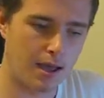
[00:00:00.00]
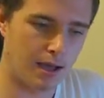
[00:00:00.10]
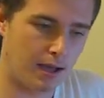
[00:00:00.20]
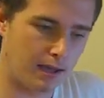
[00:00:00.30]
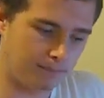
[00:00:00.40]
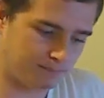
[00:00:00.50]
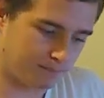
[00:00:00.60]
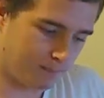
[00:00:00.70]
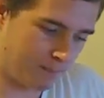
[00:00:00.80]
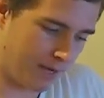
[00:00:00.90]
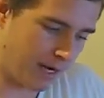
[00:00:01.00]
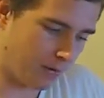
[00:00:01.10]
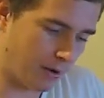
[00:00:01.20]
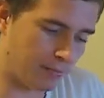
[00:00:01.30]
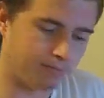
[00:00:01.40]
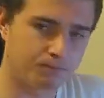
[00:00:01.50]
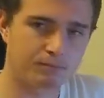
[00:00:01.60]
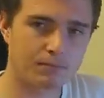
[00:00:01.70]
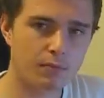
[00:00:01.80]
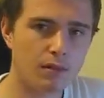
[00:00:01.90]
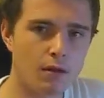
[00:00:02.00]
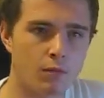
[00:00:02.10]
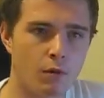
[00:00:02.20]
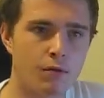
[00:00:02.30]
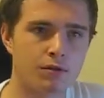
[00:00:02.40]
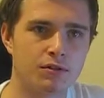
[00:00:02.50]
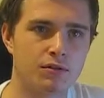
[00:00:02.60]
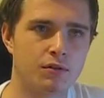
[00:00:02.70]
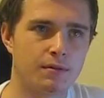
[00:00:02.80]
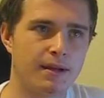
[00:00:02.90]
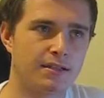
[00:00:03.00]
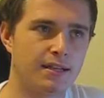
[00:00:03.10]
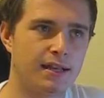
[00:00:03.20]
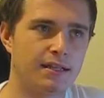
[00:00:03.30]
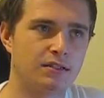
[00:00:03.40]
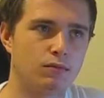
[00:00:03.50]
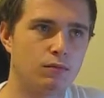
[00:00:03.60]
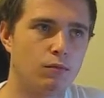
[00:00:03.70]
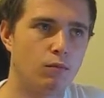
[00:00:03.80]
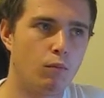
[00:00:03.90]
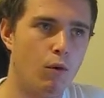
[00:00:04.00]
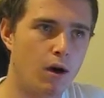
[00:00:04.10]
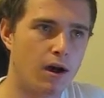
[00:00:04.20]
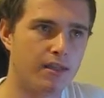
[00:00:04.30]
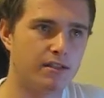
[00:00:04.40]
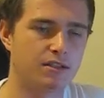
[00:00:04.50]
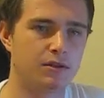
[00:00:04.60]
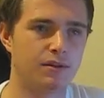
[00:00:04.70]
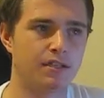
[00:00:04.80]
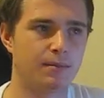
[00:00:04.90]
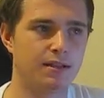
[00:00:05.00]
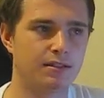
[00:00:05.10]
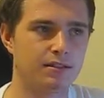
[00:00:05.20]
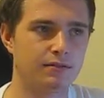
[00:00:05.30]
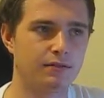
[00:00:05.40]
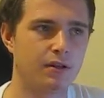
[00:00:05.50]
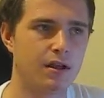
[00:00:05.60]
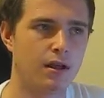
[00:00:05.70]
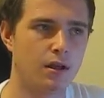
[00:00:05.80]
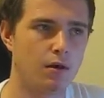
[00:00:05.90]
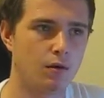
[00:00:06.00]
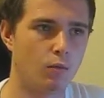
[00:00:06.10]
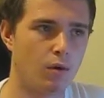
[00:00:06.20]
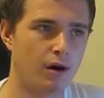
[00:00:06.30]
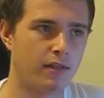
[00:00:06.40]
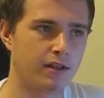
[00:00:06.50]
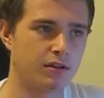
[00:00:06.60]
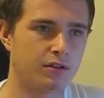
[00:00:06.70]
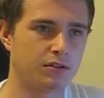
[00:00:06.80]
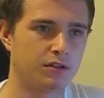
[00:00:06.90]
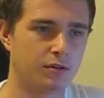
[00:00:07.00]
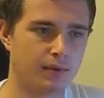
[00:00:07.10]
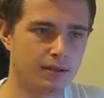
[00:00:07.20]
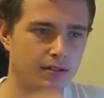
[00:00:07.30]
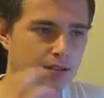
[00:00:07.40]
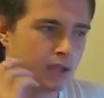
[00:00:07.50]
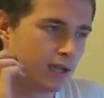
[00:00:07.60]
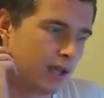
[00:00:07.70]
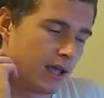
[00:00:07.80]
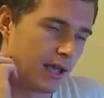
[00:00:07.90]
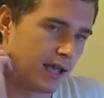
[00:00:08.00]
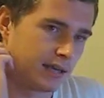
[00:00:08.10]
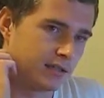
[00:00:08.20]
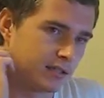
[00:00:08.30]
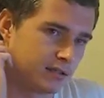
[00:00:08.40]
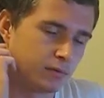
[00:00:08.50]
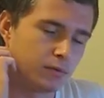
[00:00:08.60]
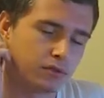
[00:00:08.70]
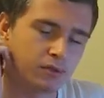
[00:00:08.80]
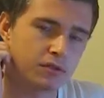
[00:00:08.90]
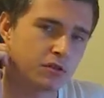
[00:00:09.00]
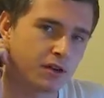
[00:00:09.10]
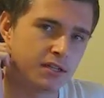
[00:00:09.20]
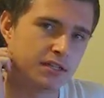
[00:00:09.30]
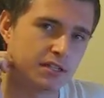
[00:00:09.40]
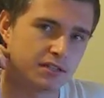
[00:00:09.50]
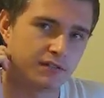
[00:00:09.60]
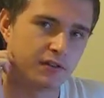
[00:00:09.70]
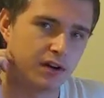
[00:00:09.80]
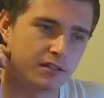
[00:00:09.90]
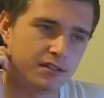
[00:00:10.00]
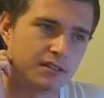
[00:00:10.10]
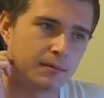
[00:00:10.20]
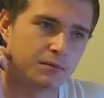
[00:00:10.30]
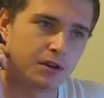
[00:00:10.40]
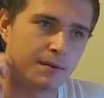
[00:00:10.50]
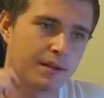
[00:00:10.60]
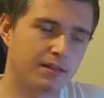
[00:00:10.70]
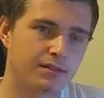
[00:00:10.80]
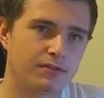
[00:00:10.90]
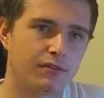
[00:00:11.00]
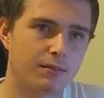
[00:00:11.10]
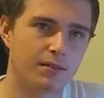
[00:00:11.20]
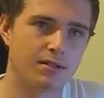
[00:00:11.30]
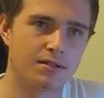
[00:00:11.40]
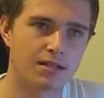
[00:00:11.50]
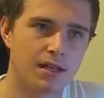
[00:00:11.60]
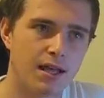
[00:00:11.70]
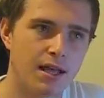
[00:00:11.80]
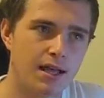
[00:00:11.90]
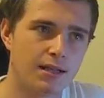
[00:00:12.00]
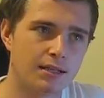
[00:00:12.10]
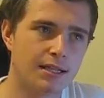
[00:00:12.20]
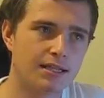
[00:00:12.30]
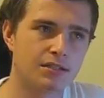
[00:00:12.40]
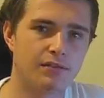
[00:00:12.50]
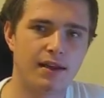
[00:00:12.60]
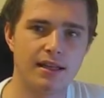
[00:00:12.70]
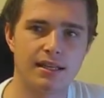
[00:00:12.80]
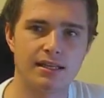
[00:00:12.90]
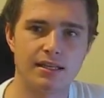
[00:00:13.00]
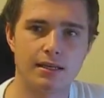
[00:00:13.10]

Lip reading: But anyway, what I want to talk about today is why they're so expensive, why they cost so much, and just sort of try and justify this. I'm trying to make this from as less of a